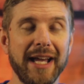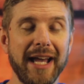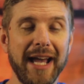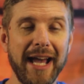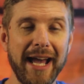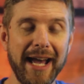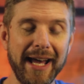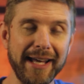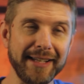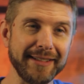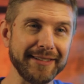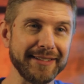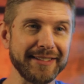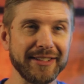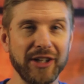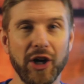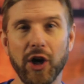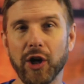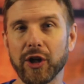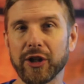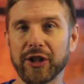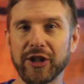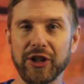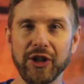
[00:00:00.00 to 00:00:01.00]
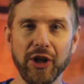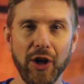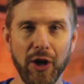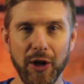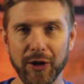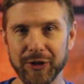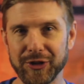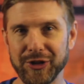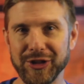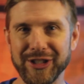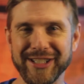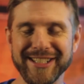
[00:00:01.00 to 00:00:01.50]
as
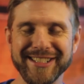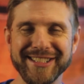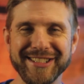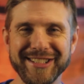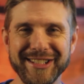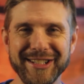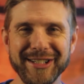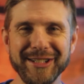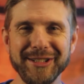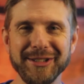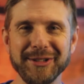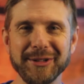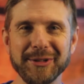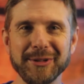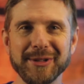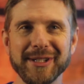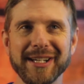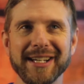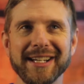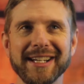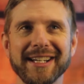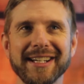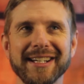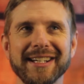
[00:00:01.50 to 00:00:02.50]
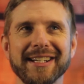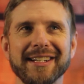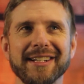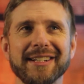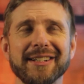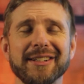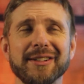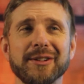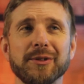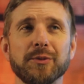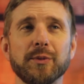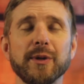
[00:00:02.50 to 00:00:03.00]
archaeology continued,
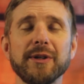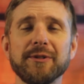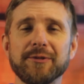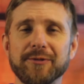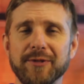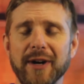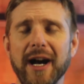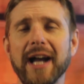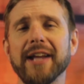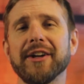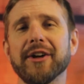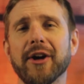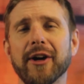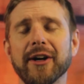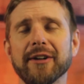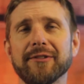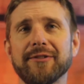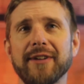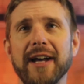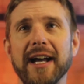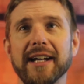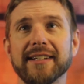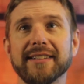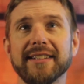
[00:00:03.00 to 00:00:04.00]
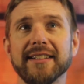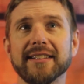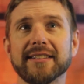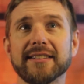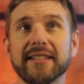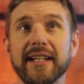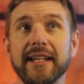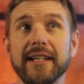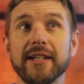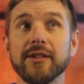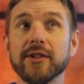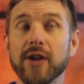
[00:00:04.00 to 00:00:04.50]
we find artifacts that
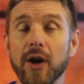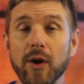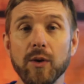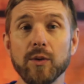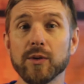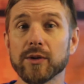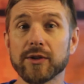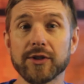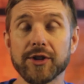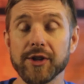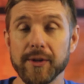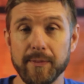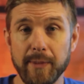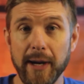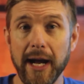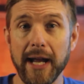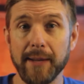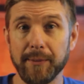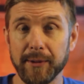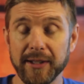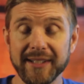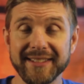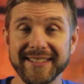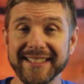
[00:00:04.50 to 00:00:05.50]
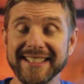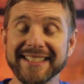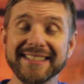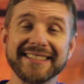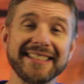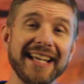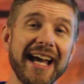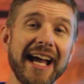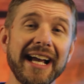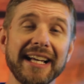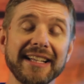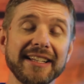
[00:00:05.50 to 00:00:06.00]
say, no, the Bible is
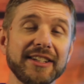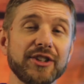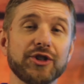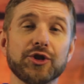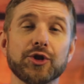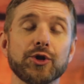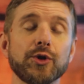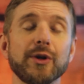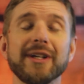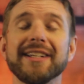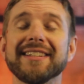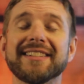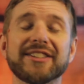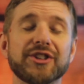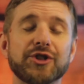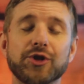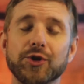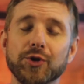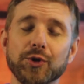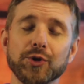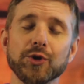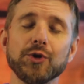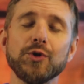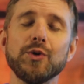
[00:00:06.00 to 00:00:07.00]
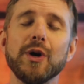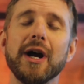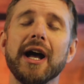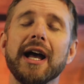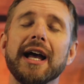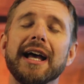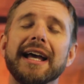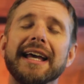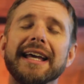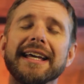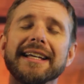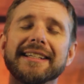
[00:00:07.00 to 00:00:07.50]
exactly true, is true
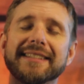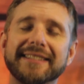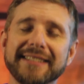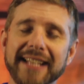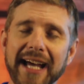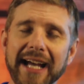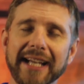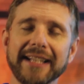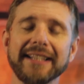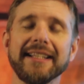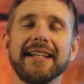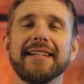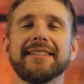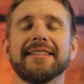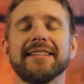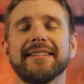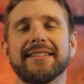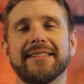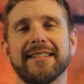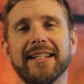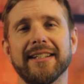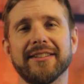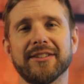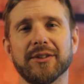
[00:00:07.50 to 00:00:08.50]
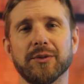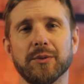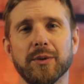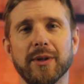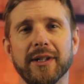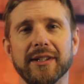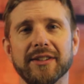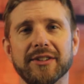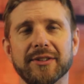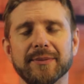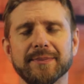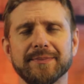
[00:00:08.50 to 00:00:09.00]
exactly as it says it
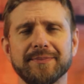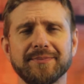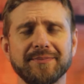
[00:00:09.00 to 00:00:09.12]
was.